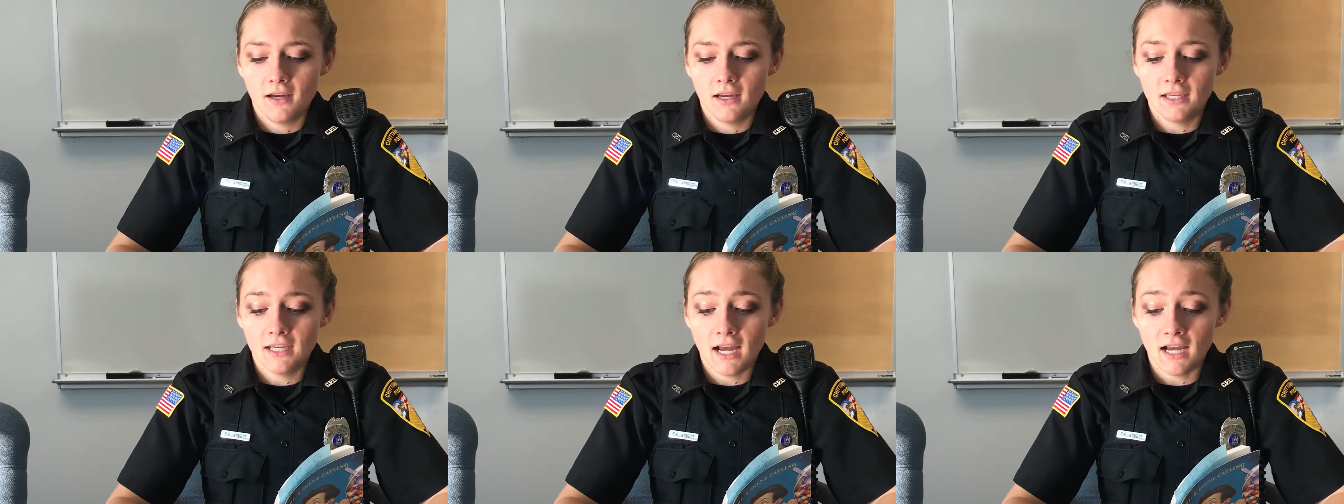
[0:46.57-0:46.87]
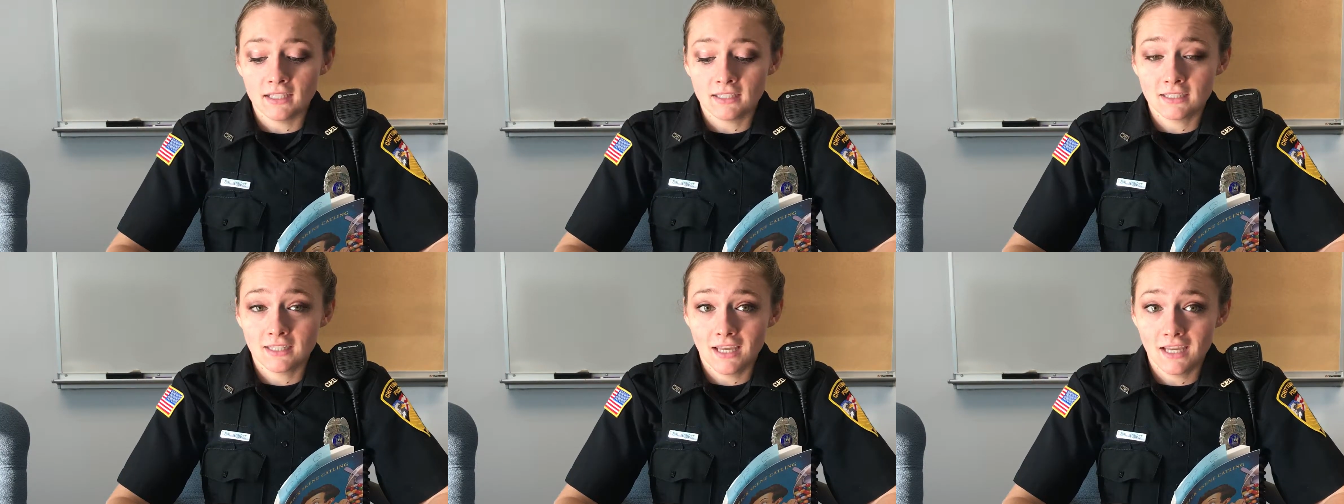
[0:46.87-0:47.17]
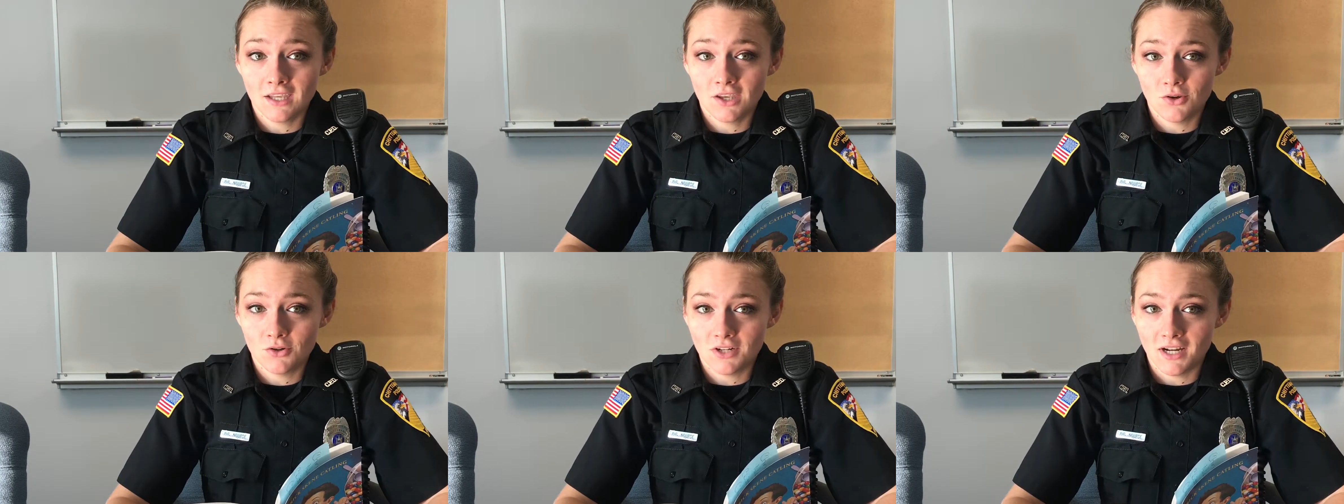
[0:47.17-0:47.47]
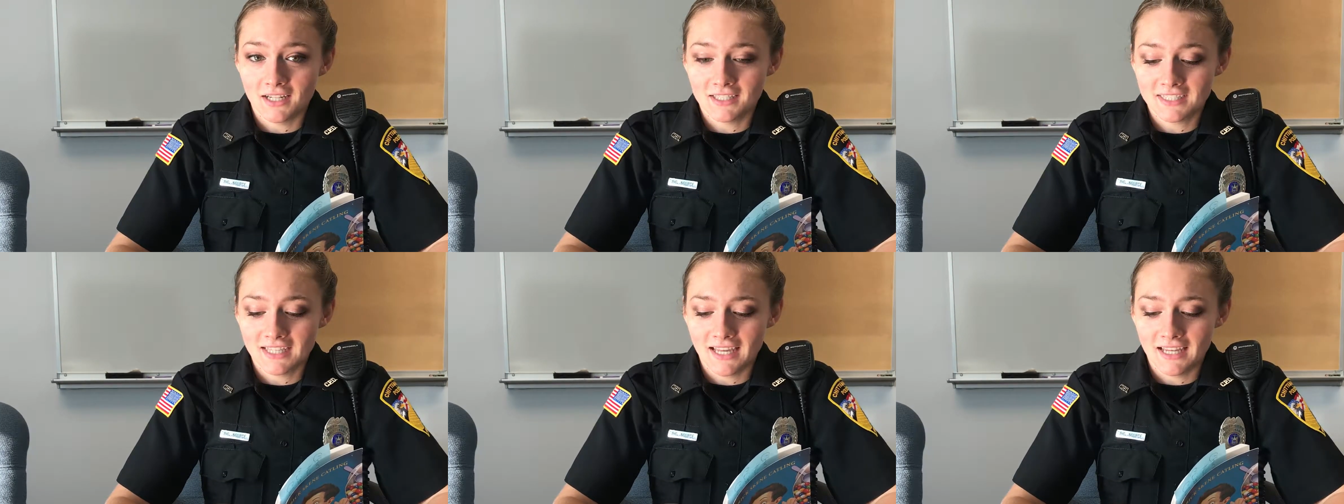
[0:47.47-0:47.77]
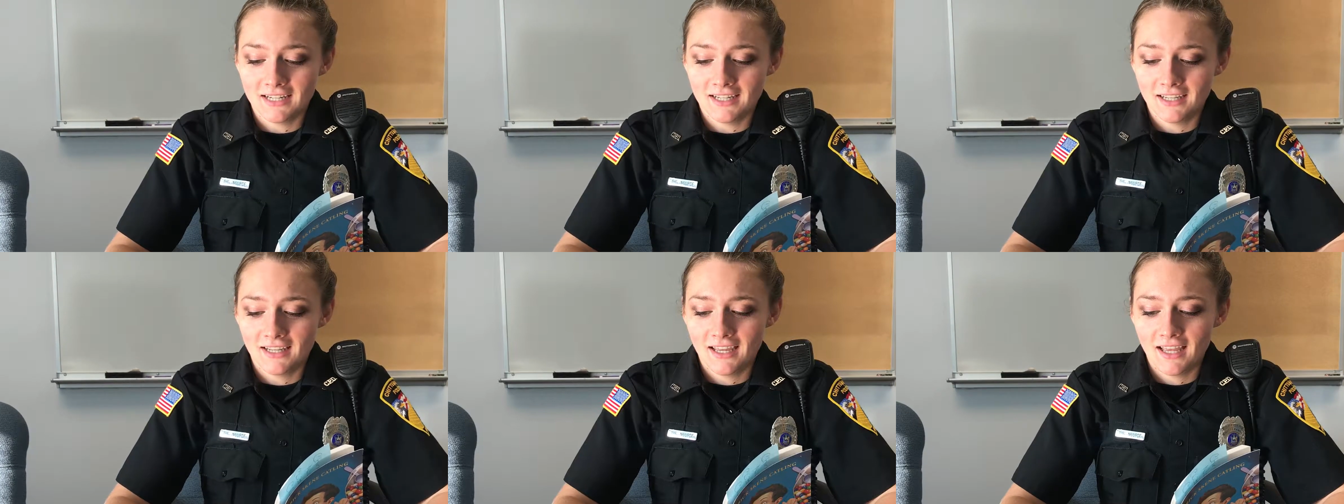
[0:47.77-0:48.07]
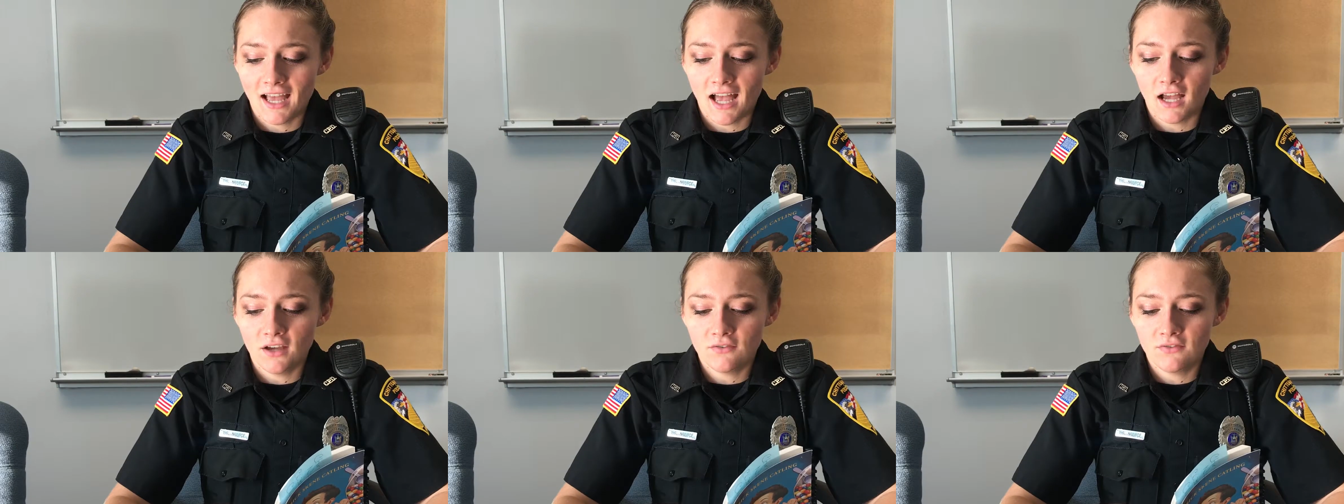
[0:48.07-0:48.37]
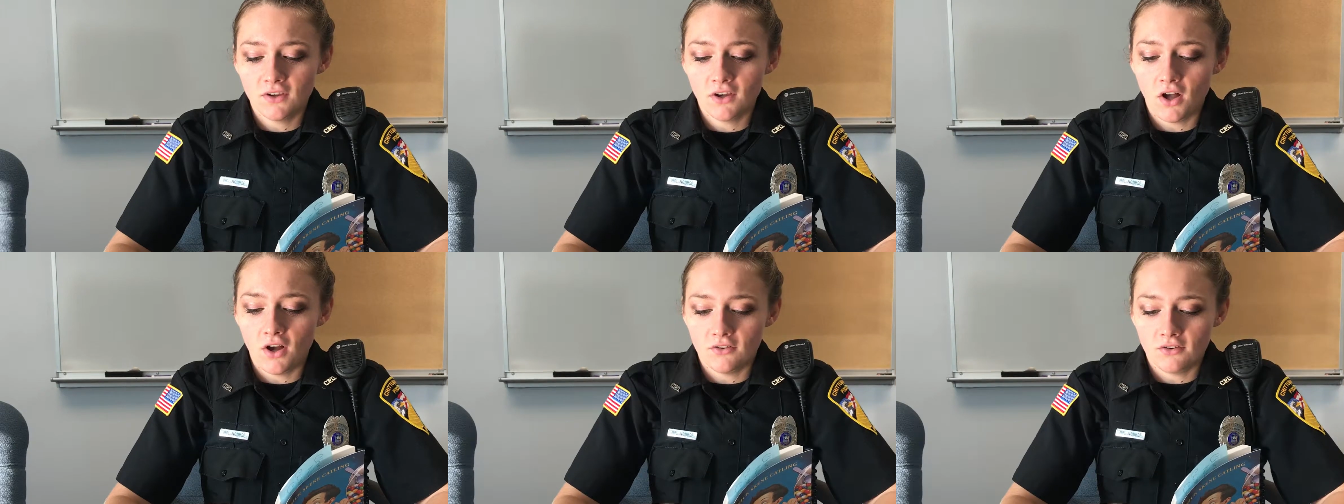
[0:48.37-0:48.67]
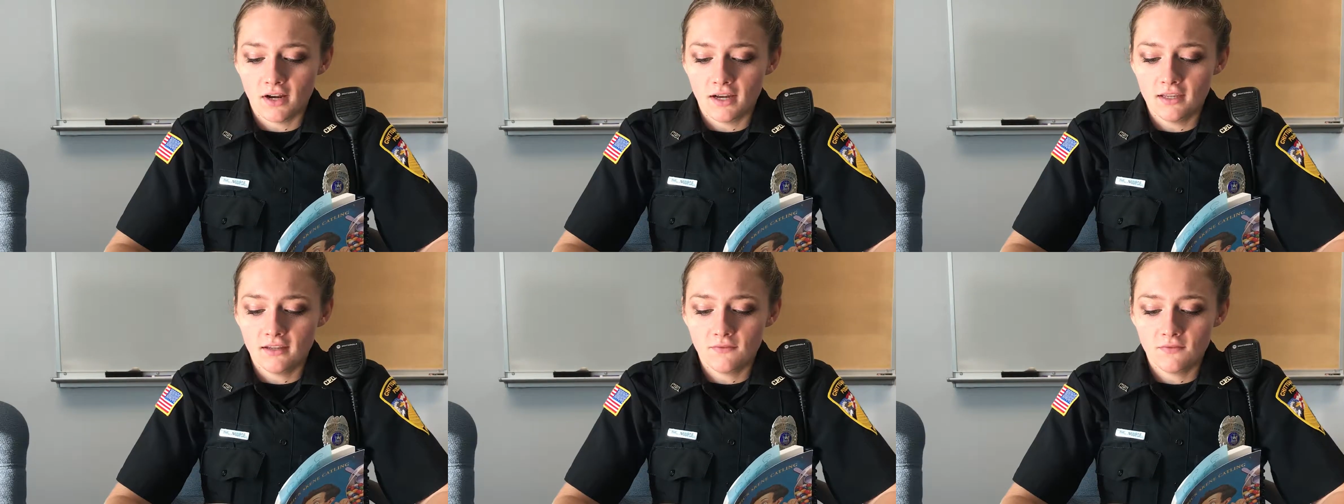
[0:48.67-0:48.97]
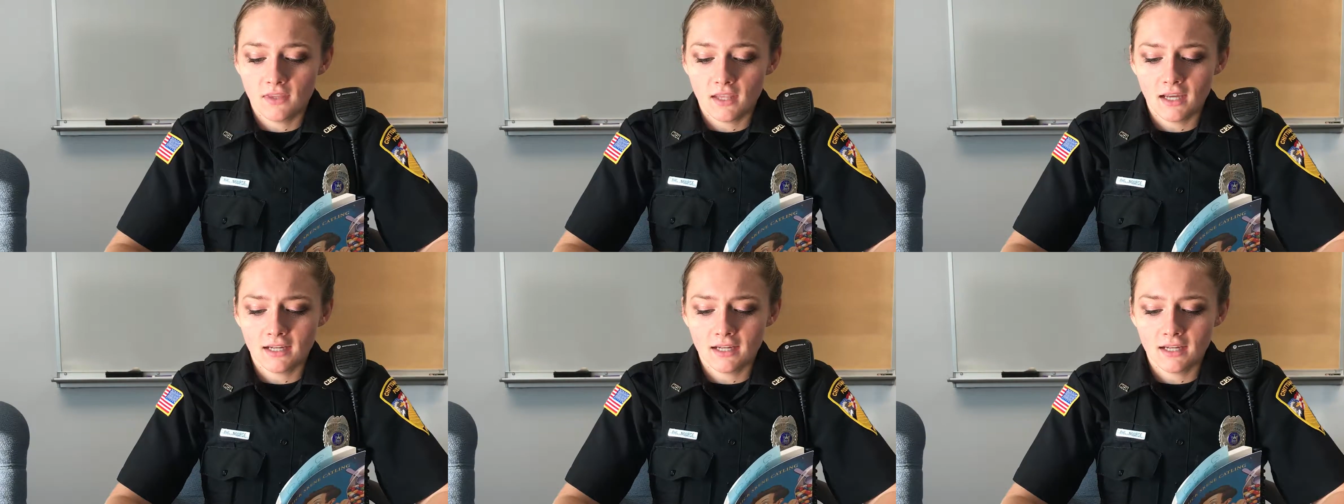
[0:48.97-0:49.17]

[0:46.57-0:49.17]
"Yes, thank you," John said. "I feel all right,